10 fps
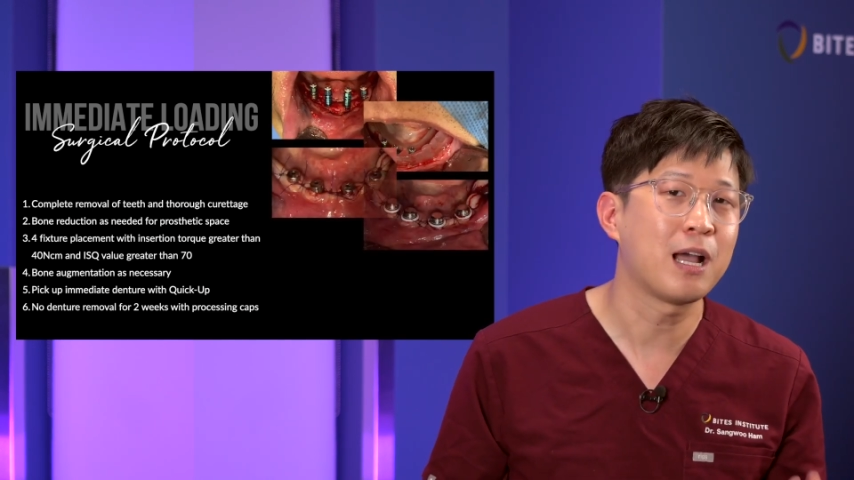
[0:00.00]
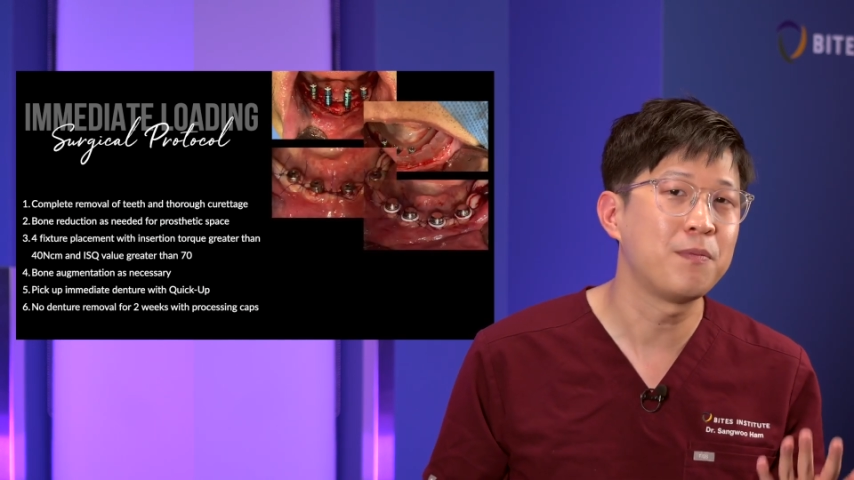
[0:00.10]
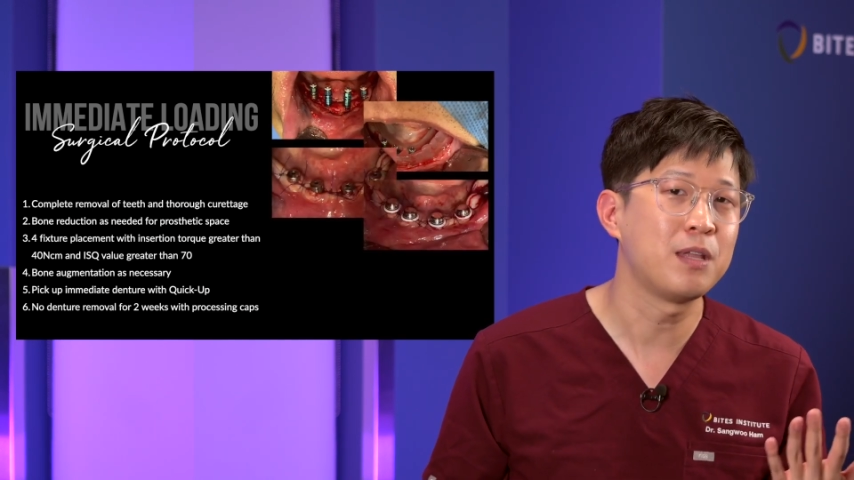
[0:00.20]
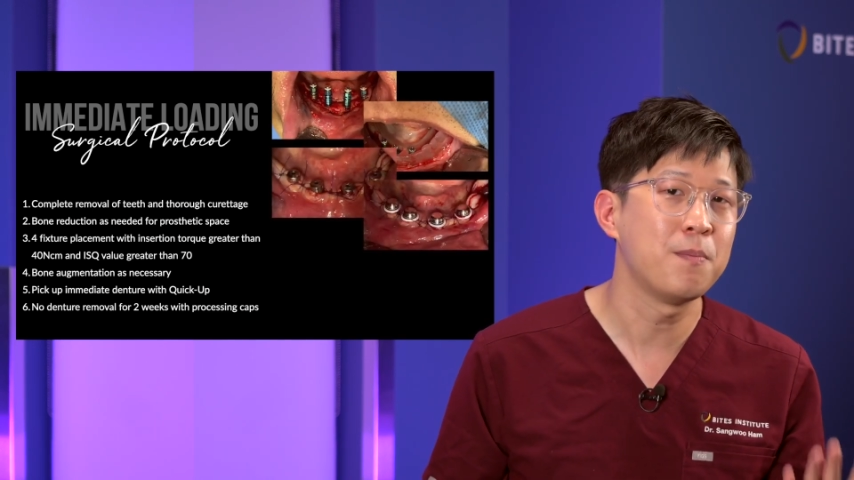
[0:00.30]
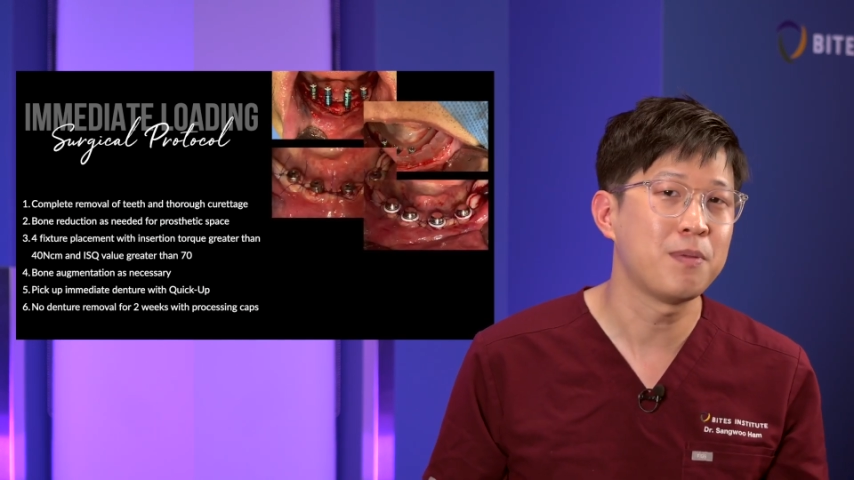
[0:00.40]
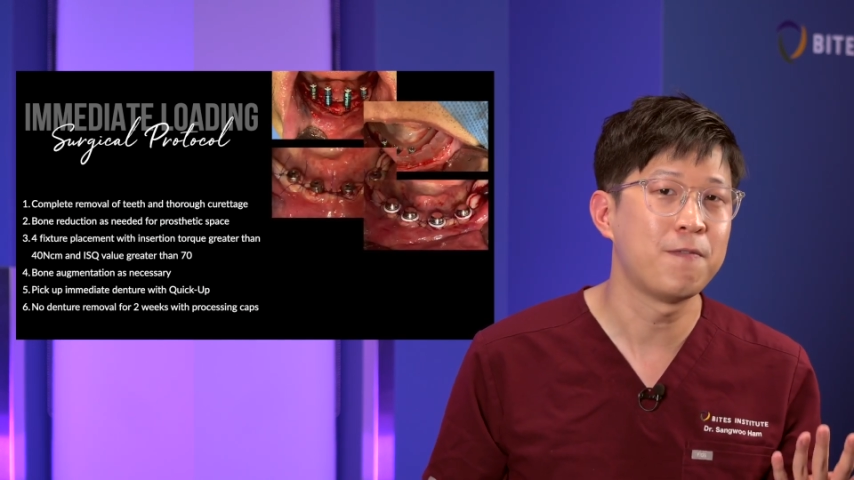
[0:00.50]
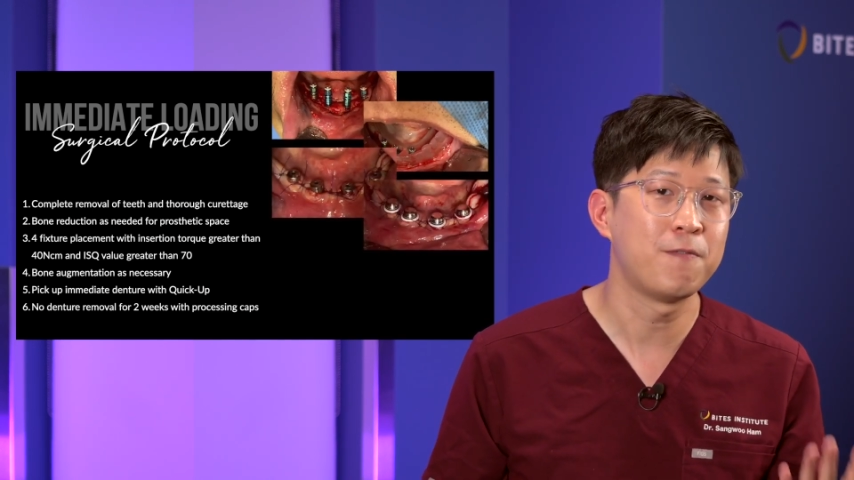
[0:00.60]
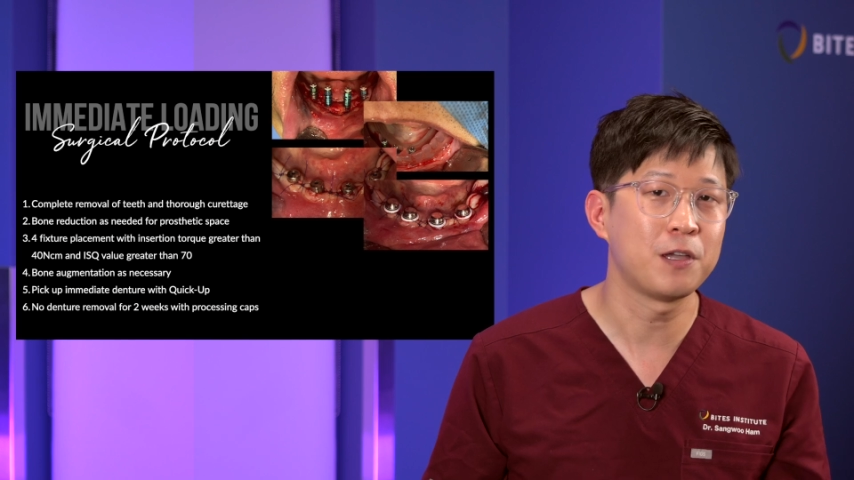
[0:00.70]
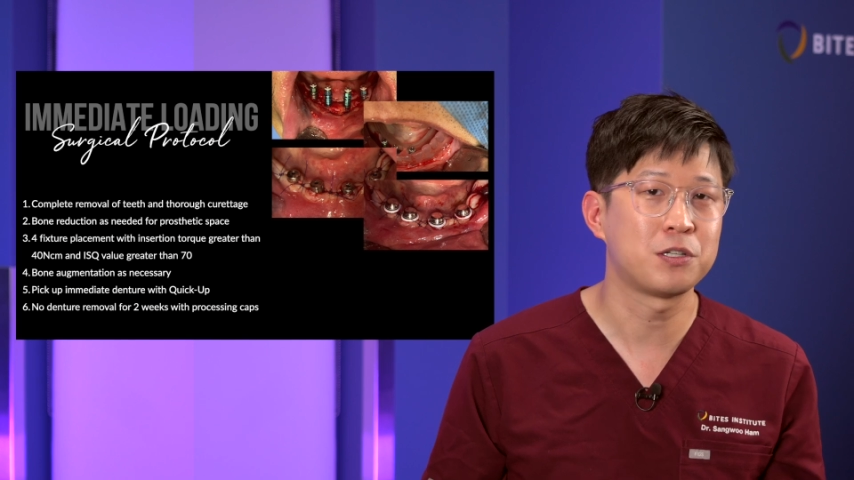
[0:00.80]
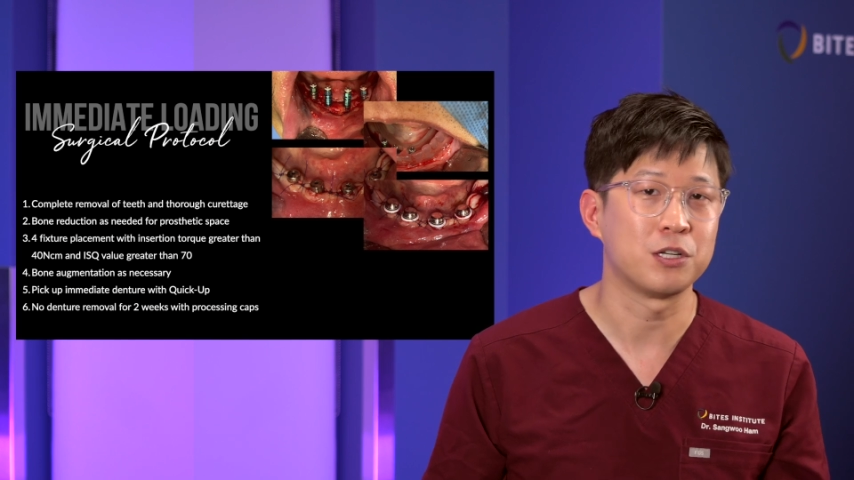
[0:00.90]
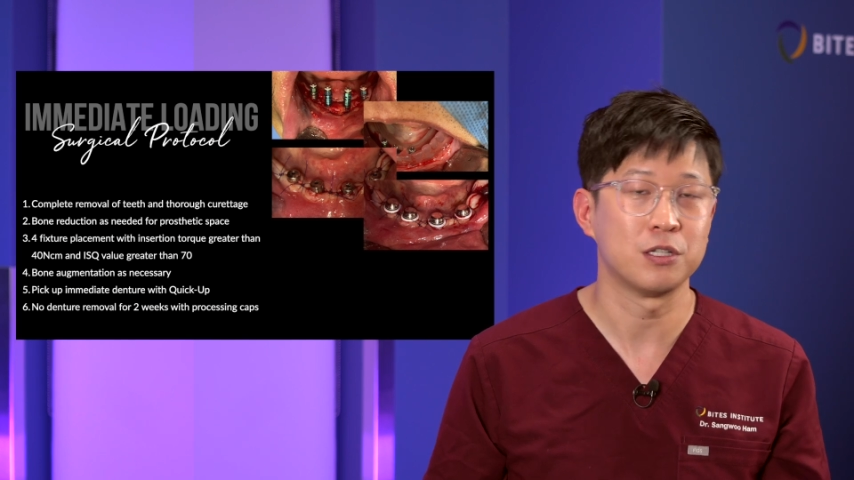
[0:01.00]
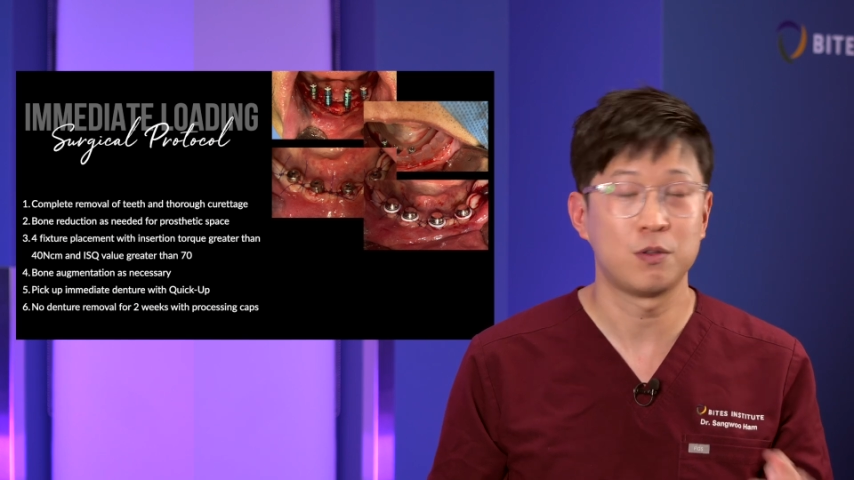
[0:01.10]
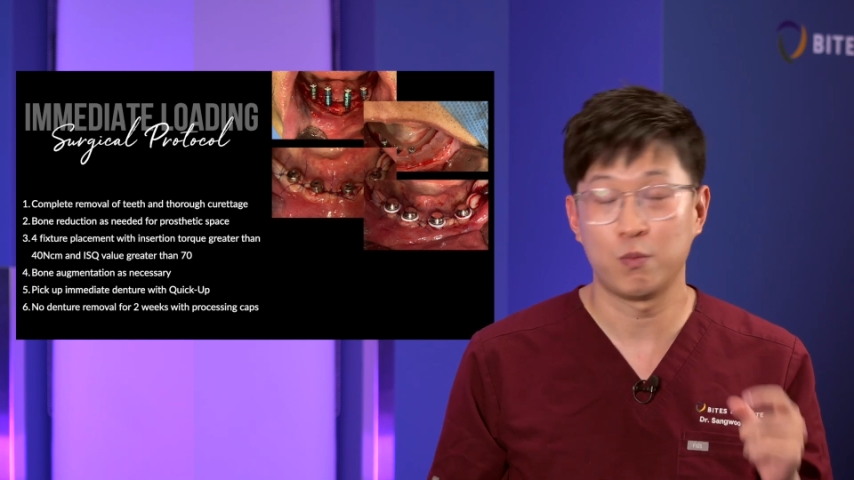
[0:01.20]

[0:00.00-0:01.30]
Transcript: up the implant fixtures